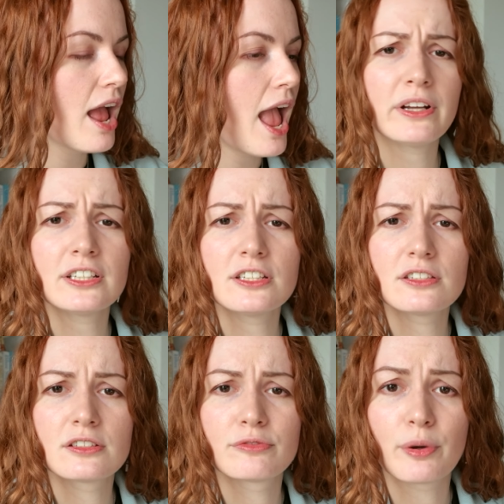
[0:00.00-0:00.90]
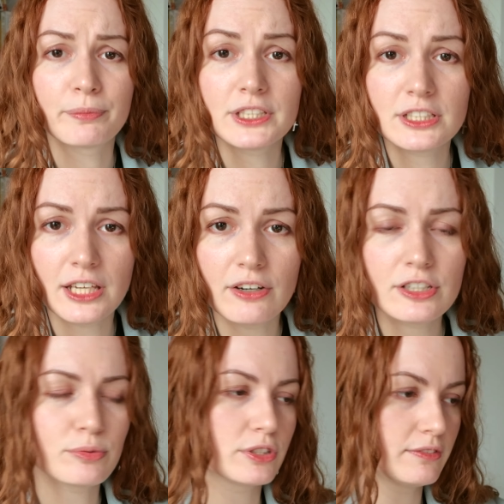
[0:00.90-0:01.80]
One is from this year.
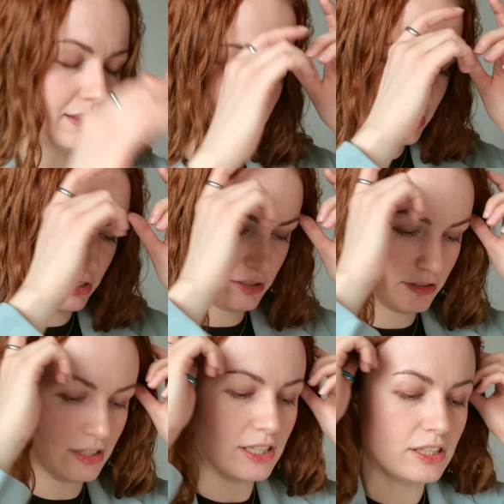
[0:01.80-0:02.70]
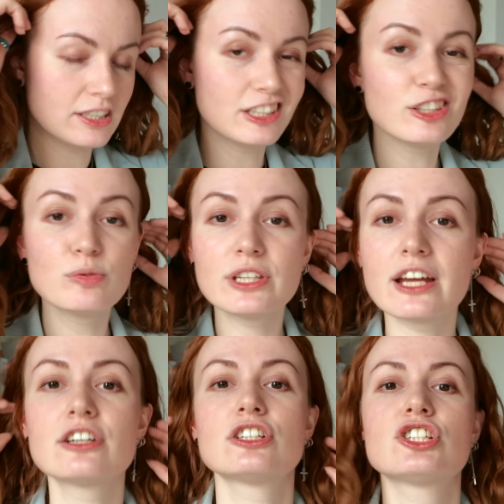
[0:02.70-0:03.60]
It was like the New
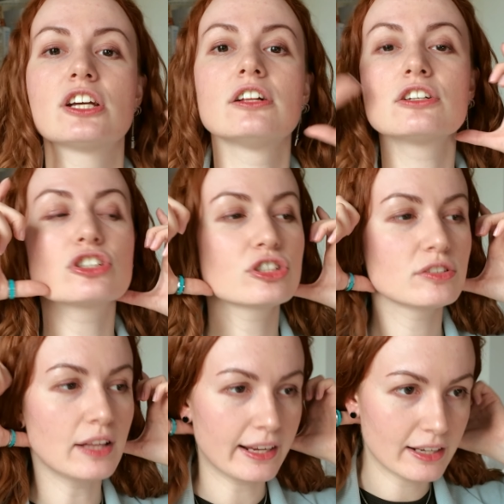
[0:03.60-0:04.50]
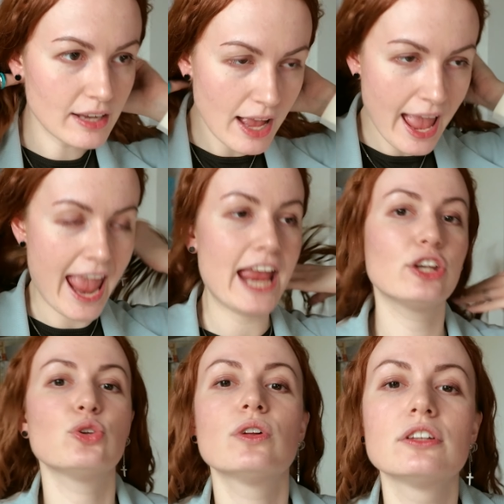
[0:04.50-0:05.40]
Year's challenge, like
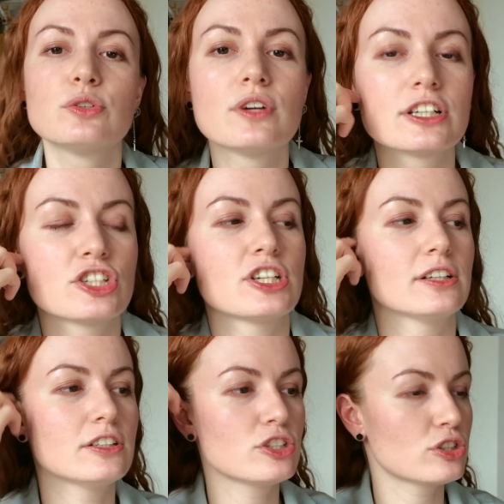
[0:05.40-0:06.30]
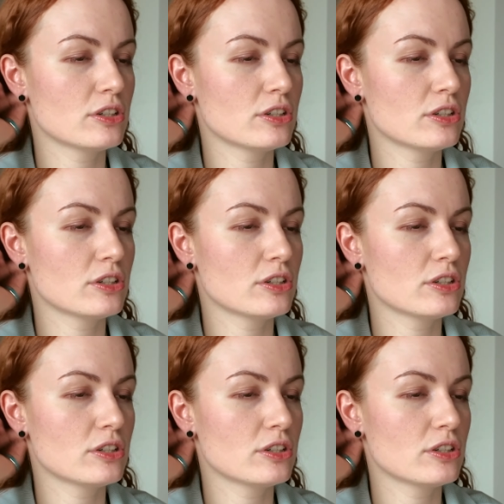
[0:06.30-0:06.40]
annual New Year's challenge.